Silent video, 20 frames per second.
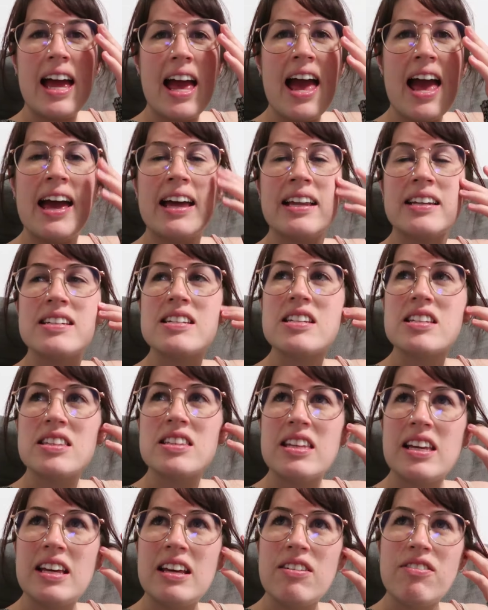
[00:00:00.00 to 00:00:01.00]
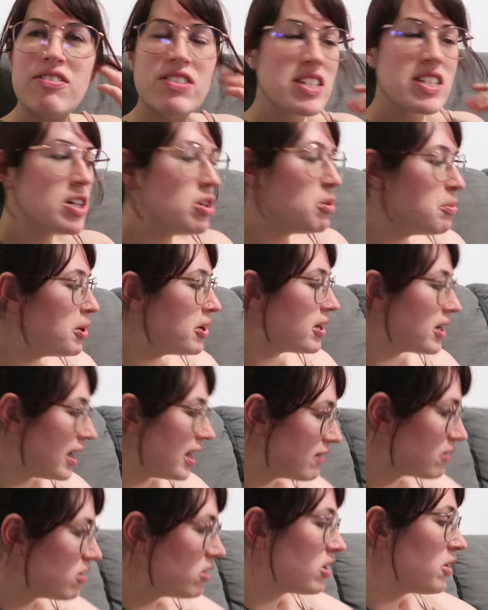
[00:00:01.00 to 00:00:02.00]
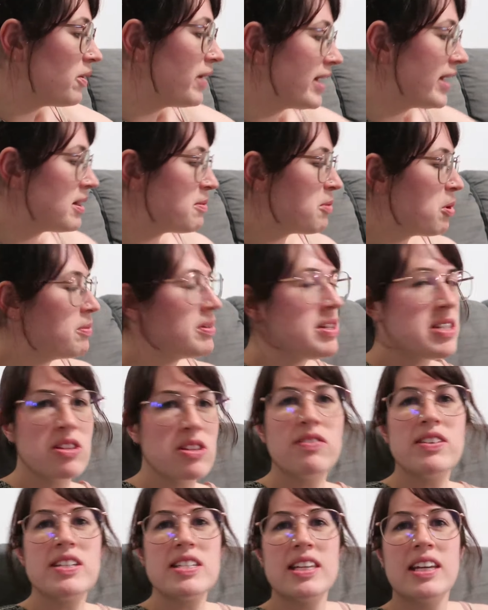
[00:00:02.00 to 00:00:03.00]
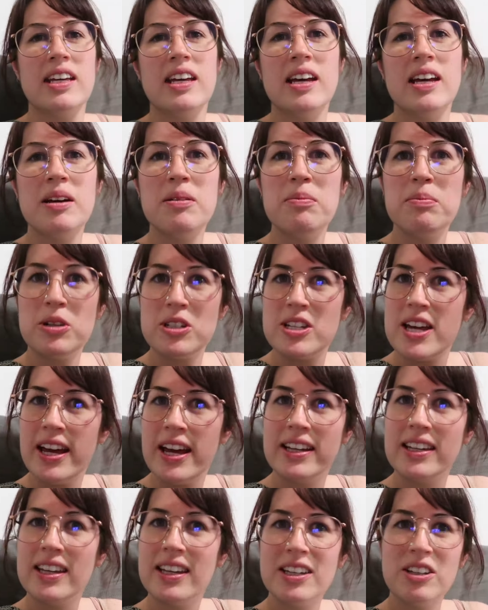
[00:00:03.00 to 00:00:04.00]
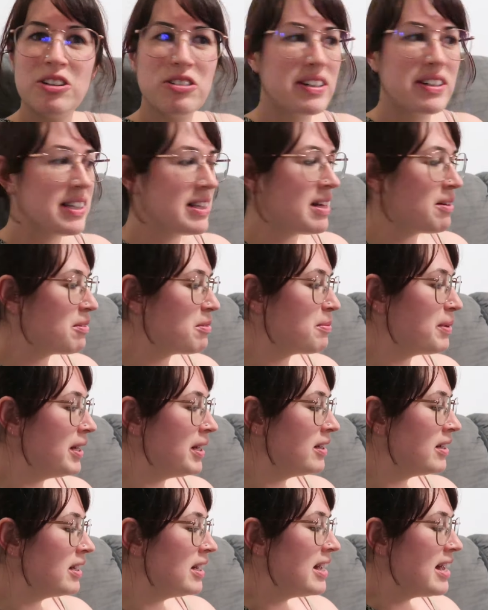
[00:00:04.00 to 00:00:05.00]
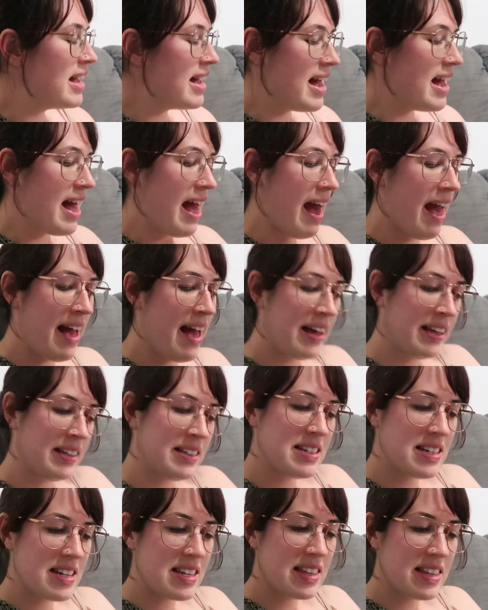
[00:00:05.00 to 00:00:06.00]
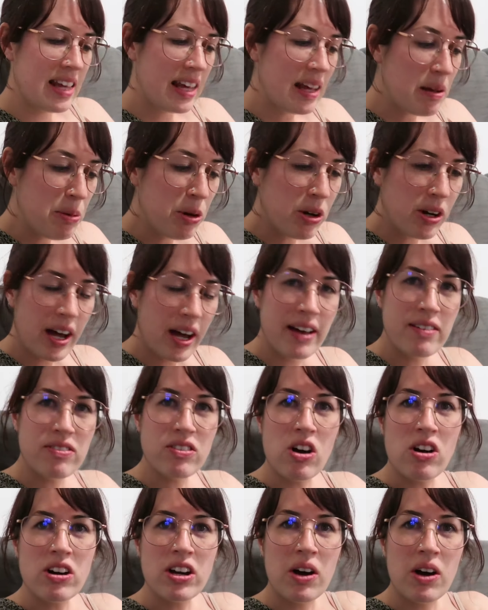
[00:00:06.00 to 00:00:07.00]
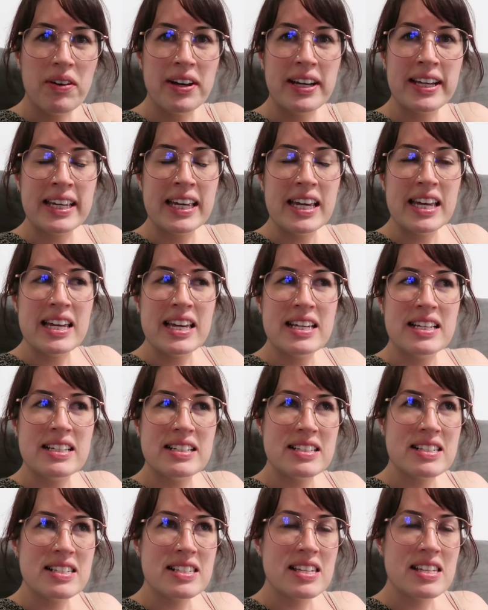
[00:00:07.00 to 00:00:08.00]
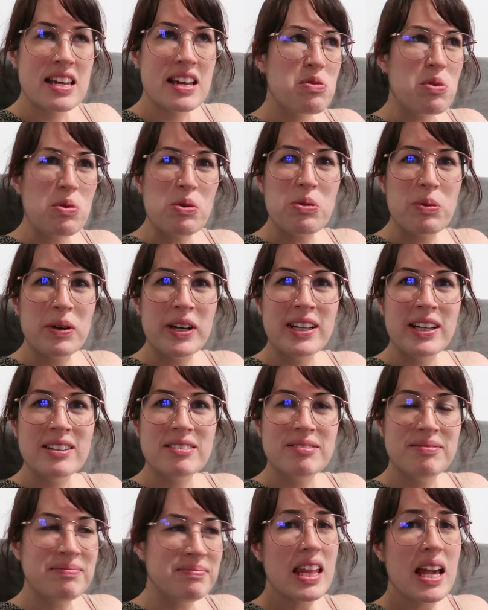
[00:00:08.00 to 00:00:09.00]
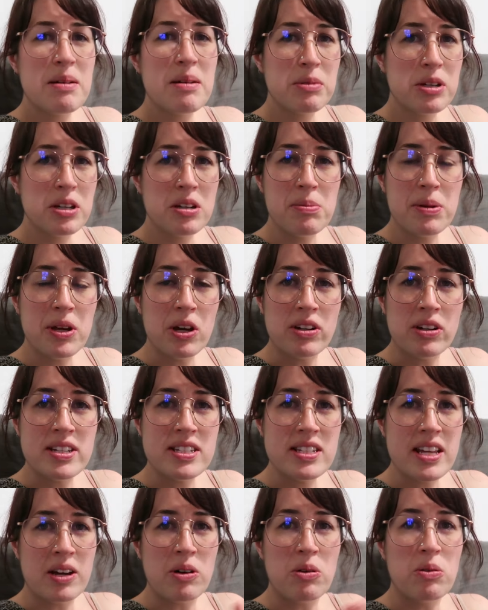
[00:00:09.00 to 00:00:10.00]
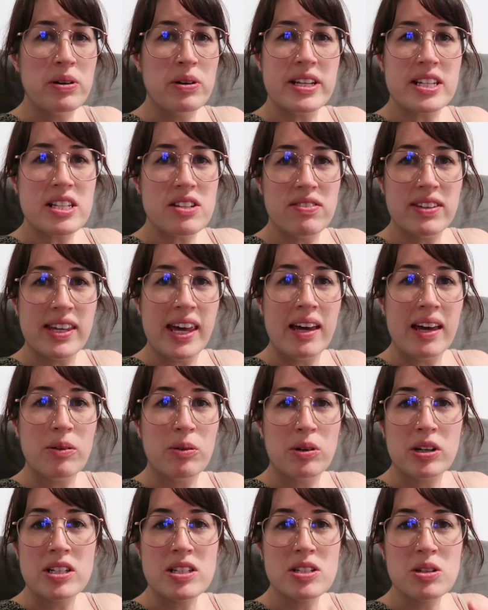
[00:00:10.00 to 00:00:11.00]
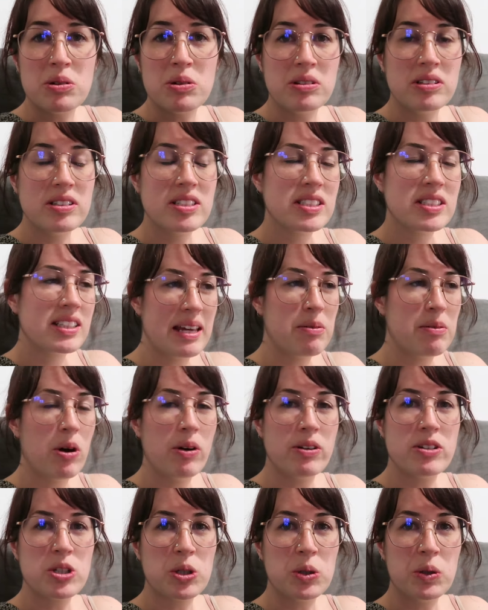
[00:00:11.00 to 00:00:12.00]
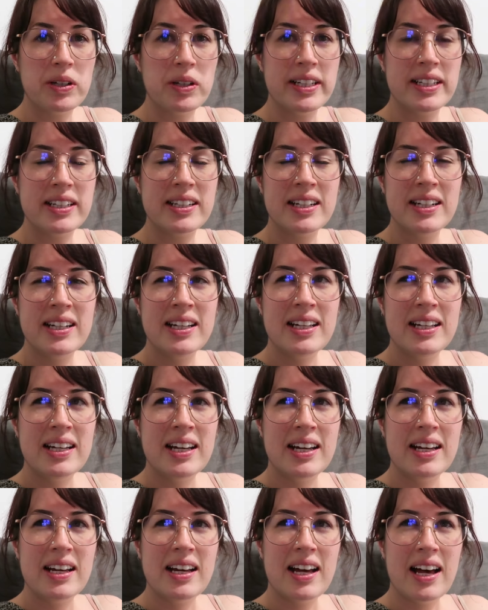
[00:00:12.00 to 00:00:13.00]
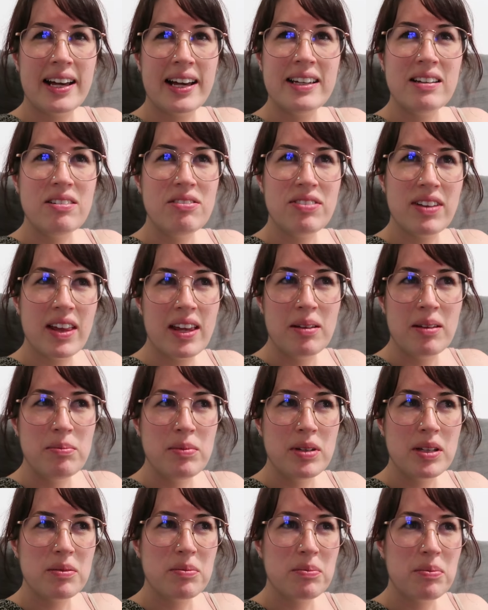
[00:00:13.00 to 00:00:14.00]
And the physical book I've got going at the moment is obviously MURTAGH. You're reading that with me. And the ebook I've got going is Fourth Wing. I'm gonna be honest, I always forget what it's called. I keep going to call it Iron Flame.